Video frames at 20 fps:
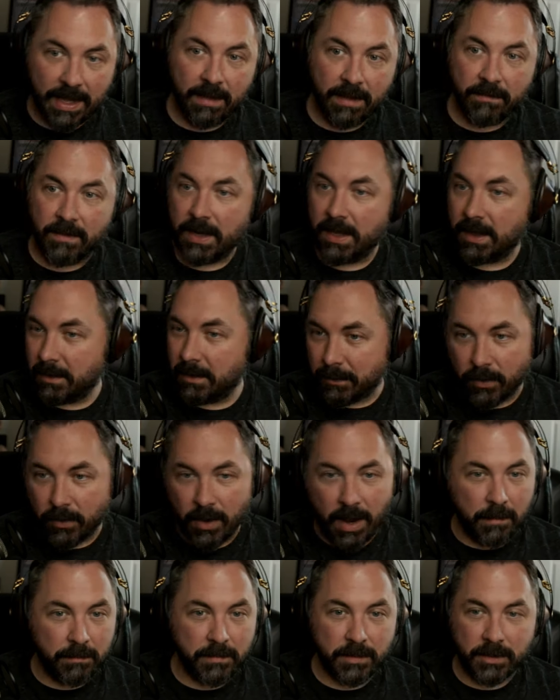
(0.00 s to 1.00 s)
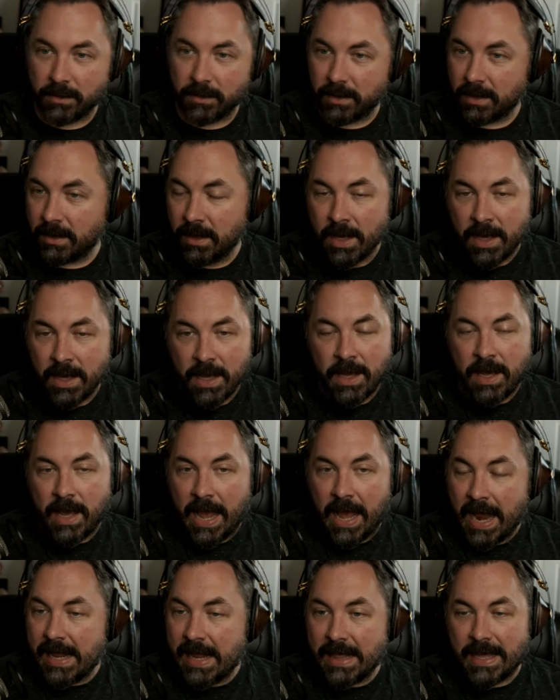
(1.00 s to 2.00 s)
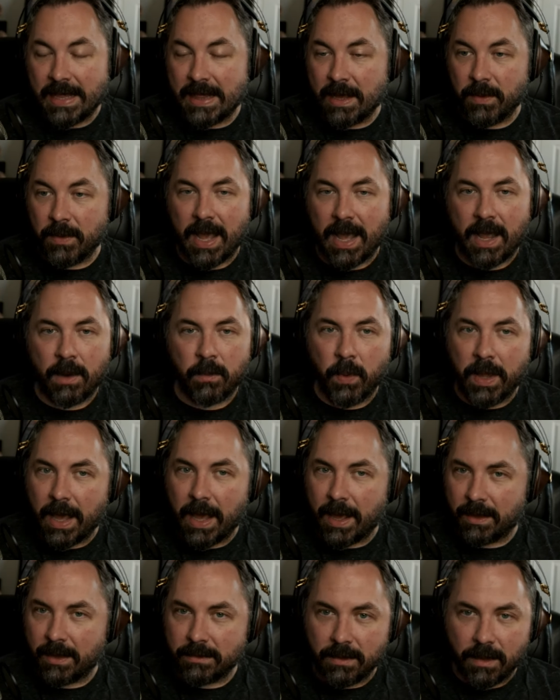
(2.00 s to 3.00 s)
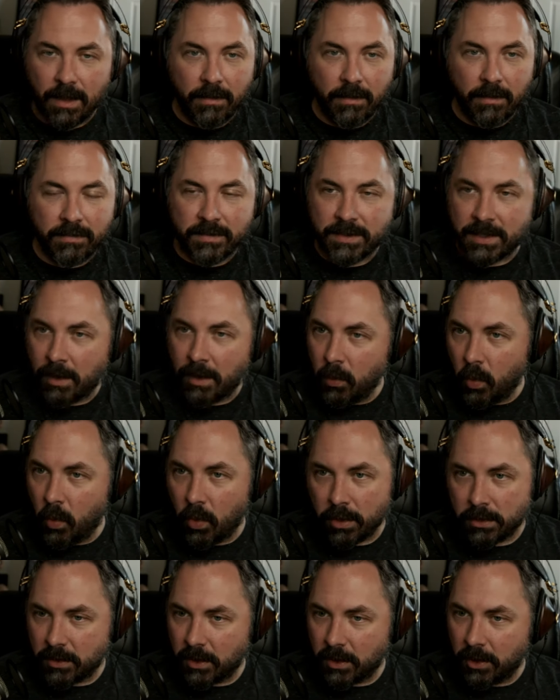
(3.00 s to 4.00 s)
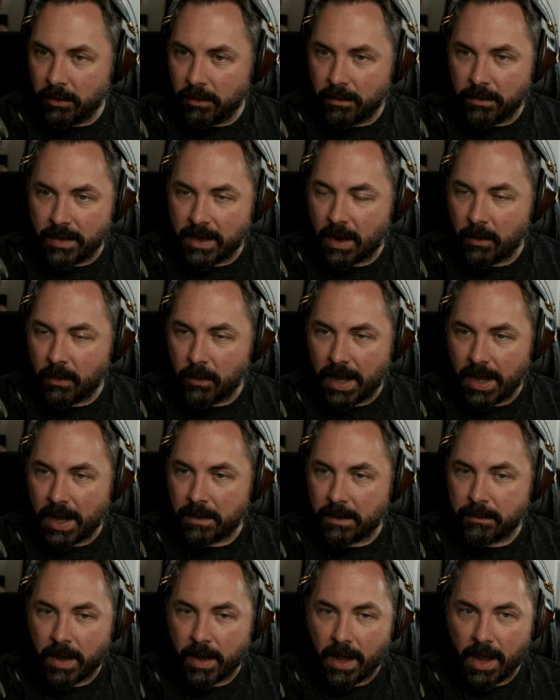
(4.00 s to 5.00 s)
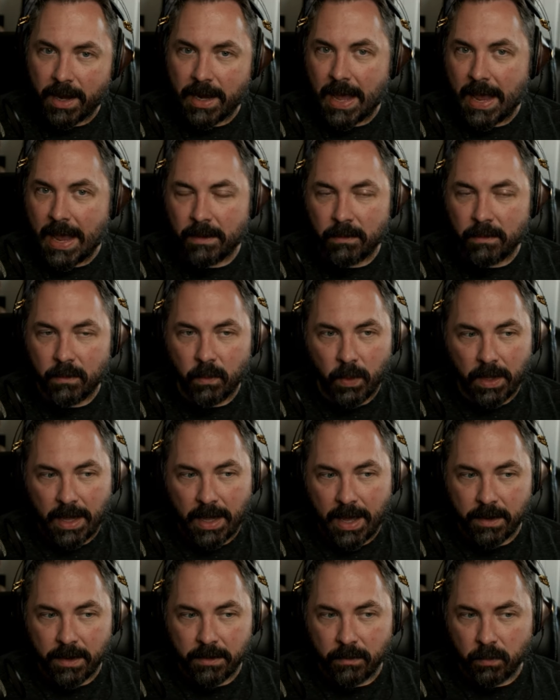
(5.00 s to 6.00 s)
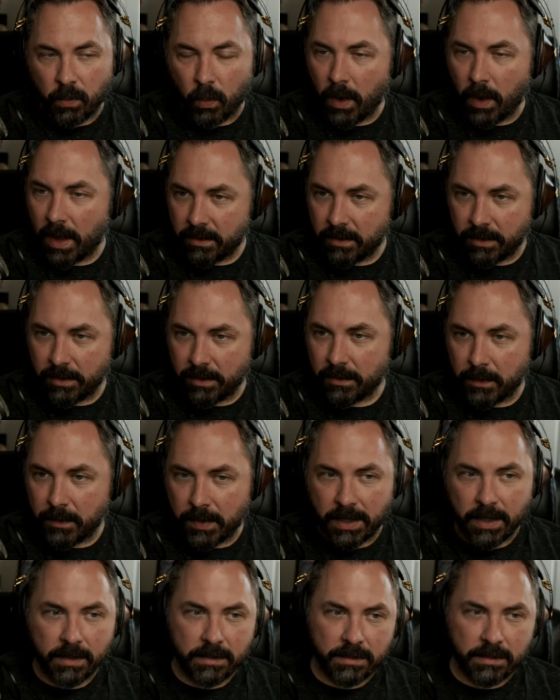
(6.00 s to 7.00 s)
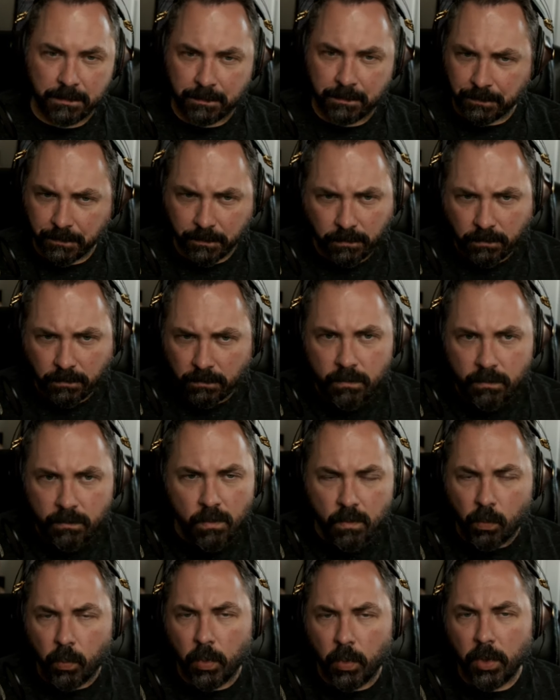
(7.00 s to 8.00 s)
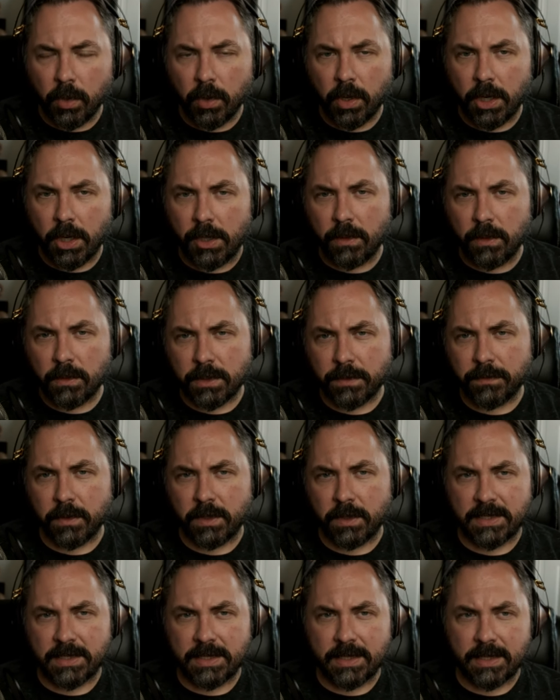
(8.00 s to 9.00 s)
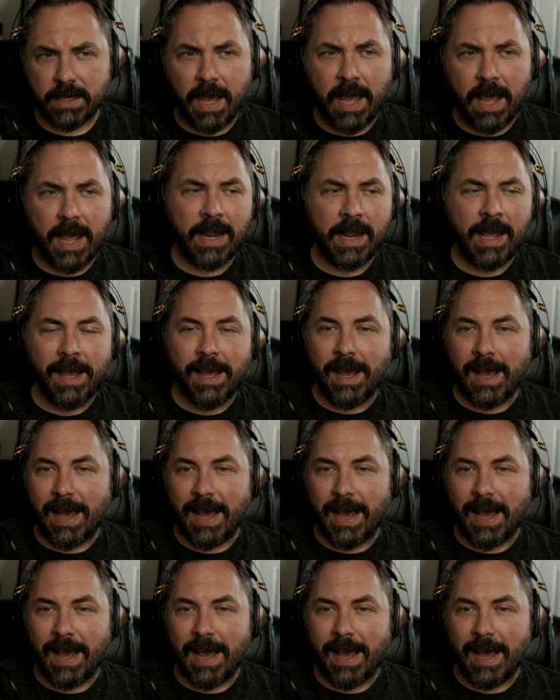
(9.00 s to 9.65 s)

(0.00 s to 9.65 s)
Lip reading: any of the props or the anything that we had. We had some wardrobe that we had bought and we had weathered because we were going to use it for this and that. I